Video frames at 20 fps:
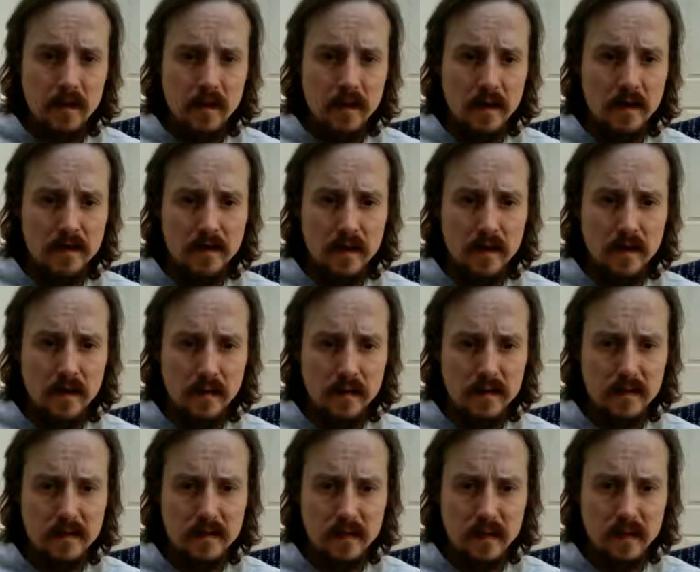here's another
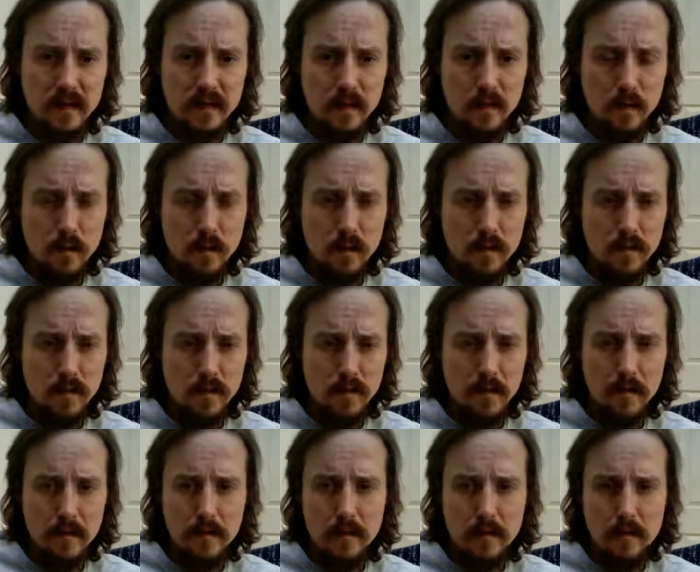reason to end the world.
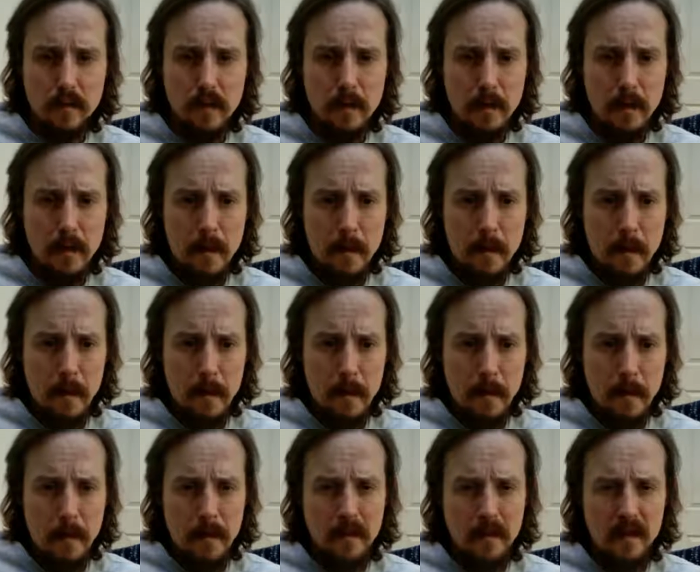
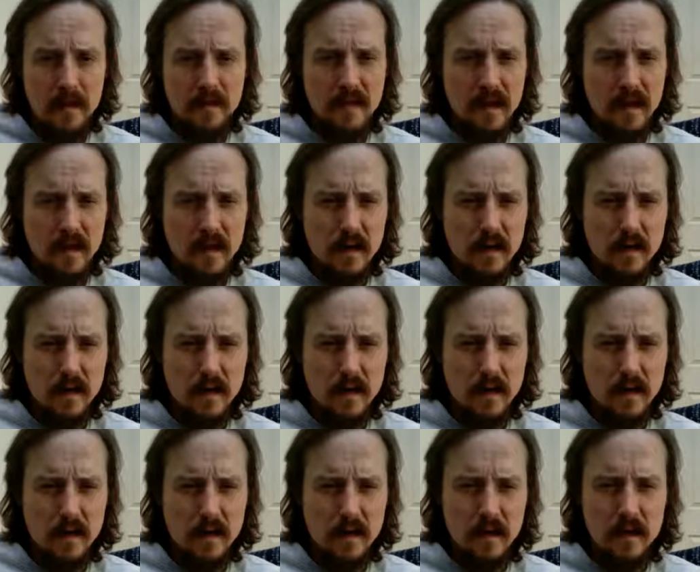There's like a
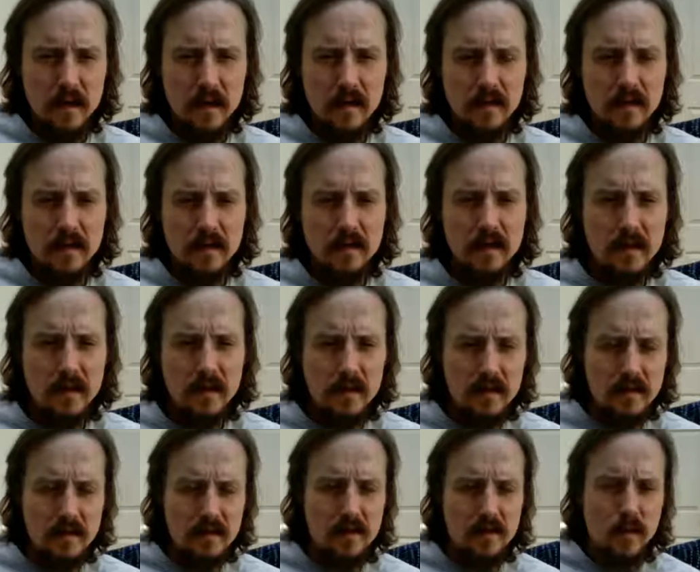
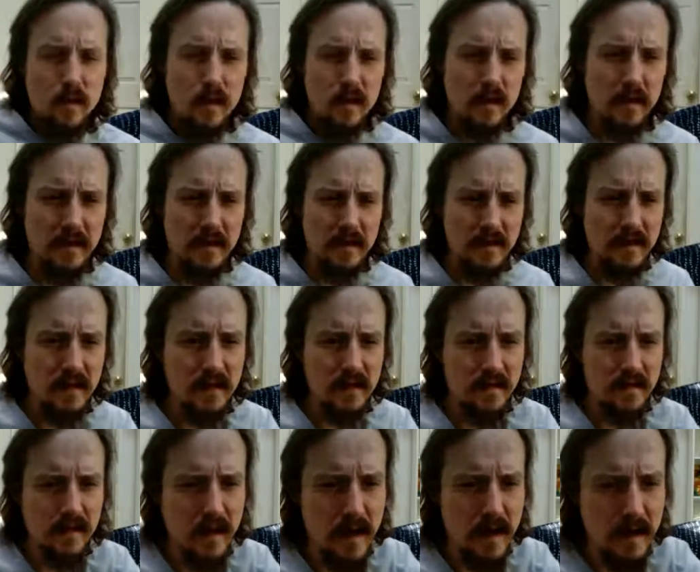story about
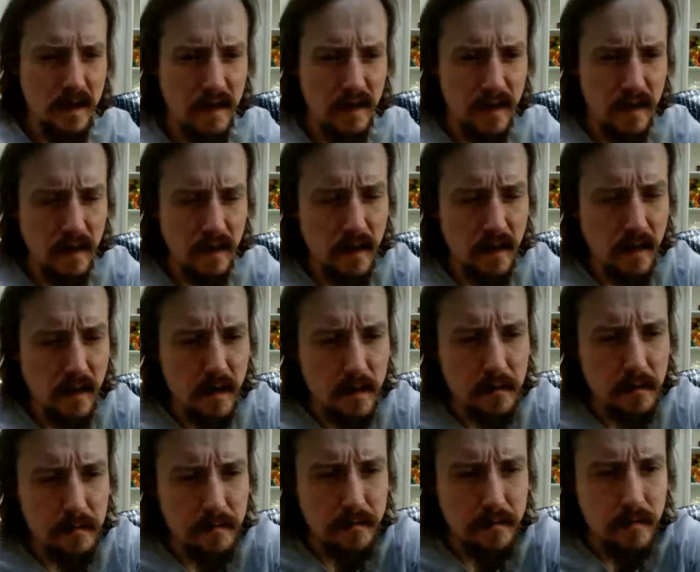schizophrenia in
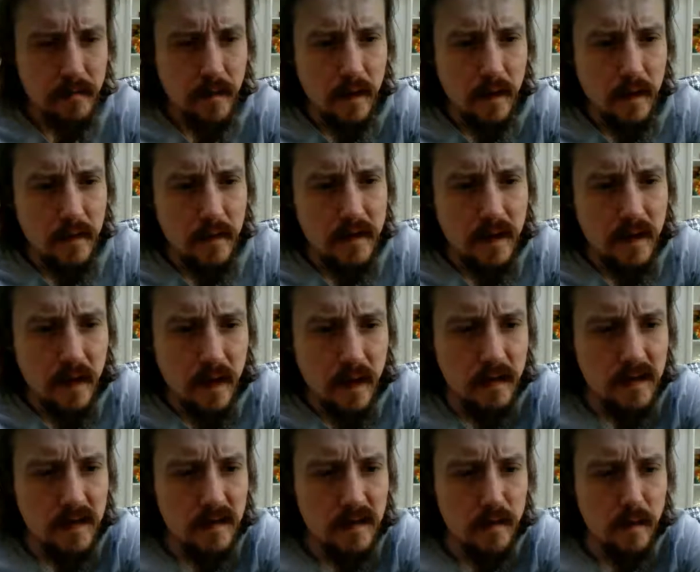Utah,
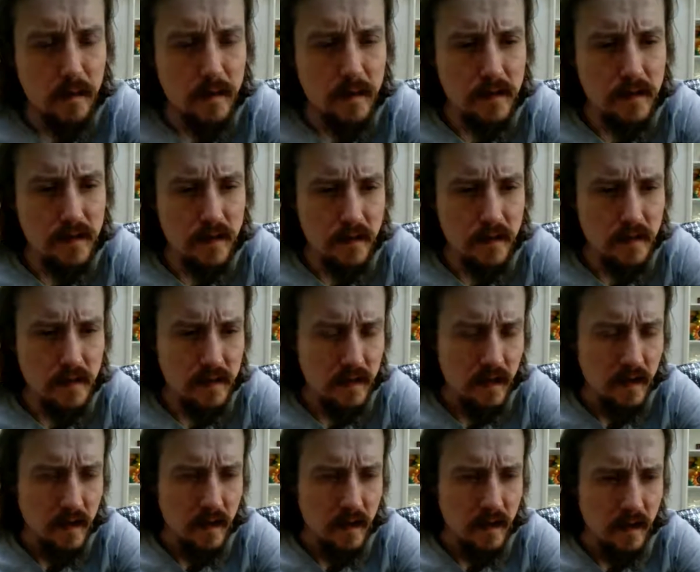and this woman, she was
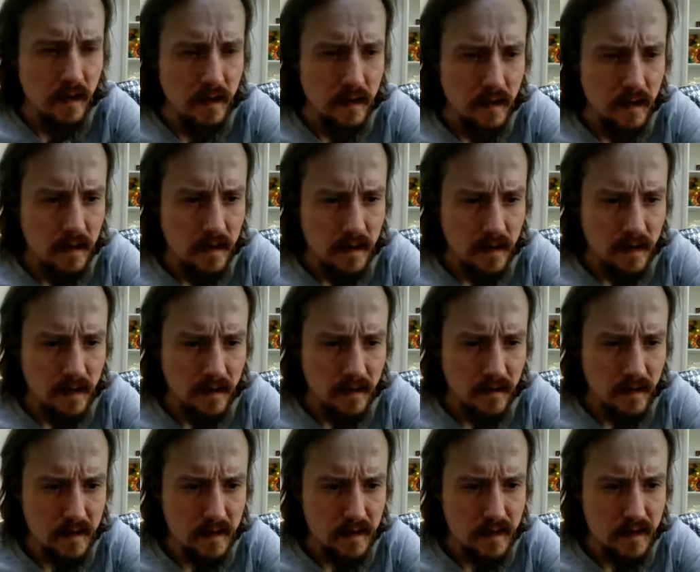
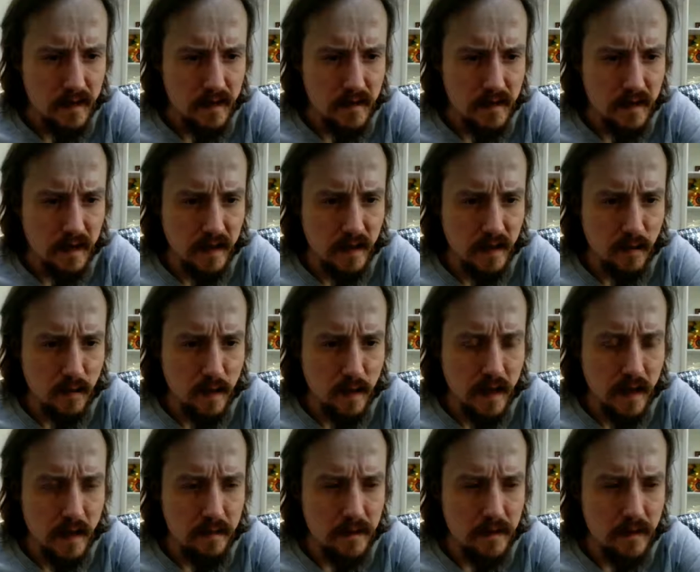convinced she was getting
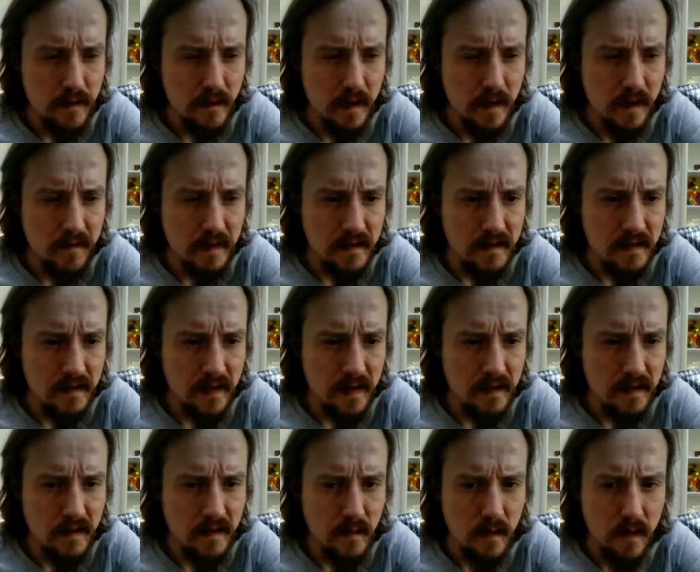raped or having
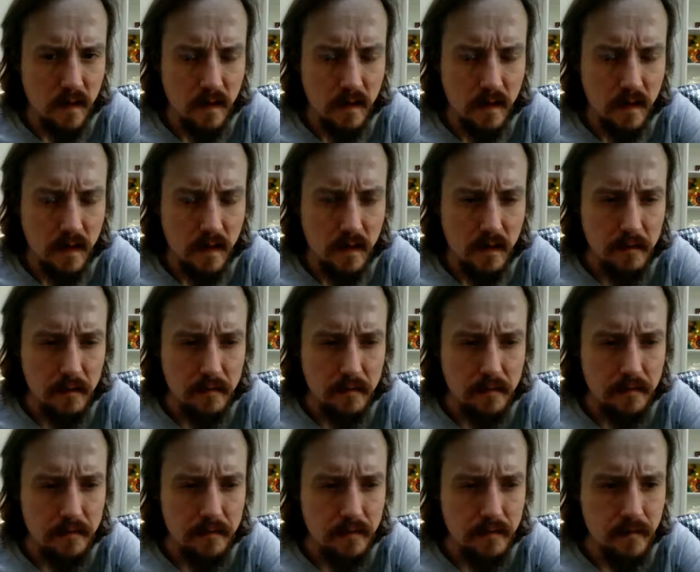sex with
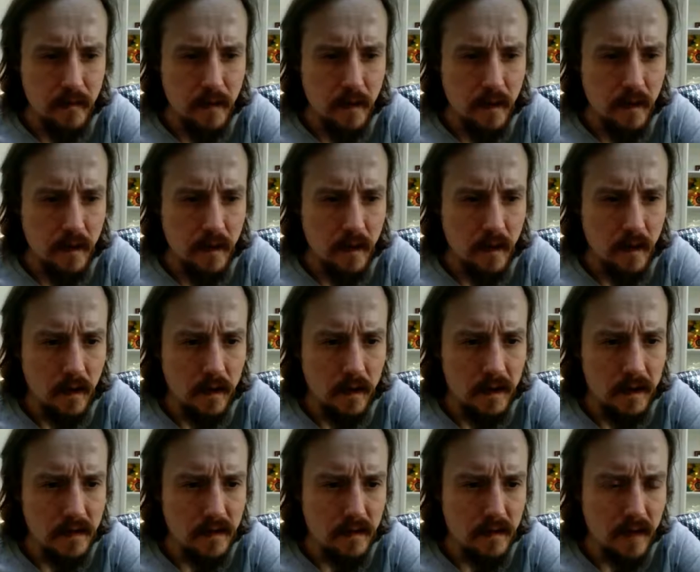the
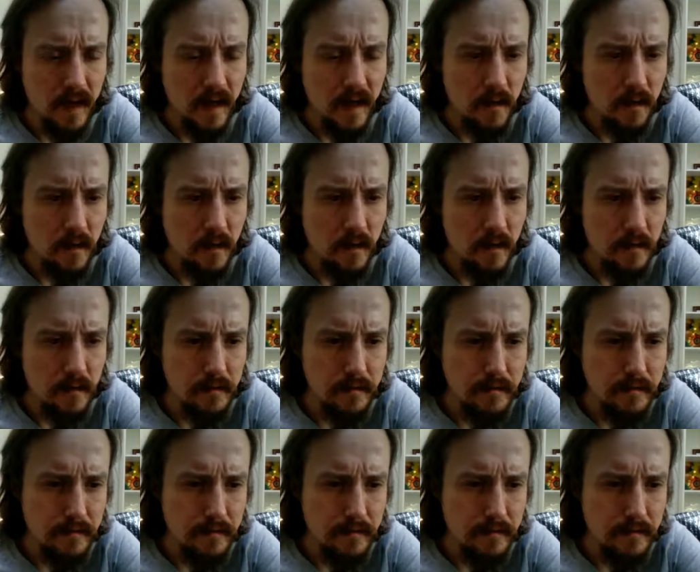Archangel Gabriel.